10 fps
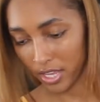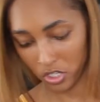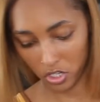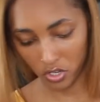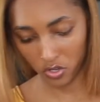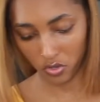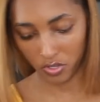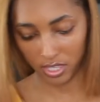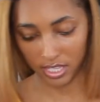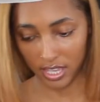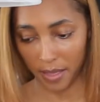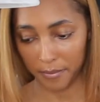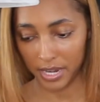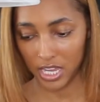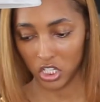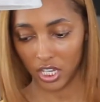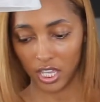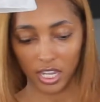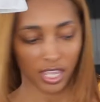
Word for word: I use this combination.